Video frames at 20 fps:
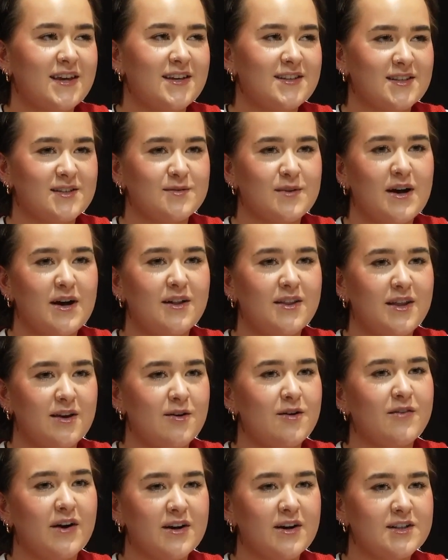as well, they
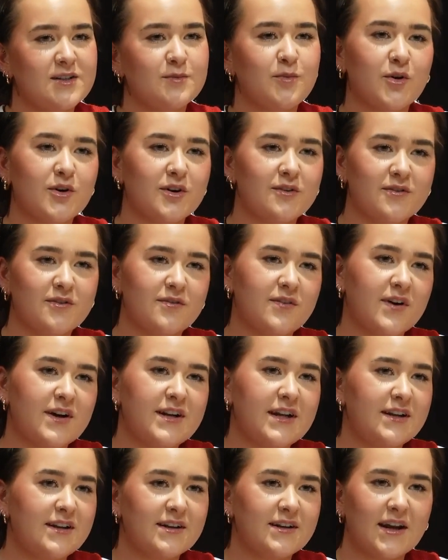were very supportive if I
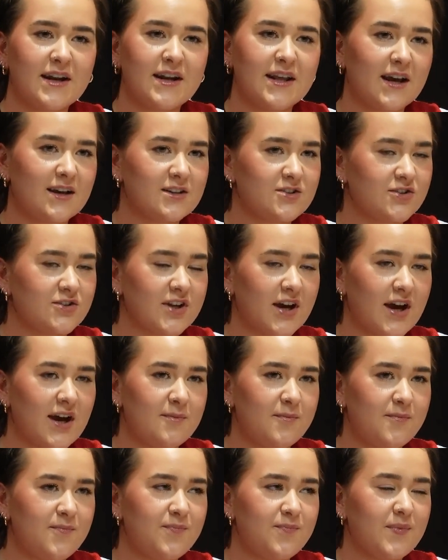needed any extra
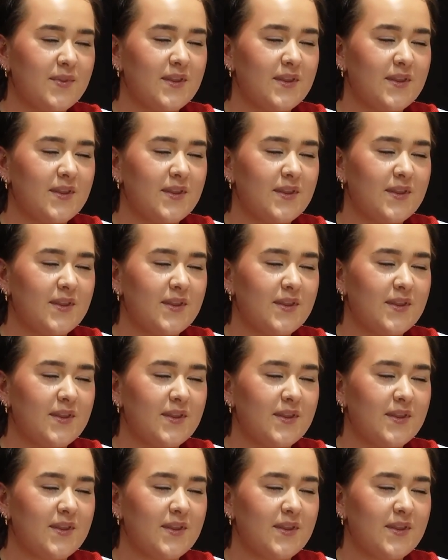time.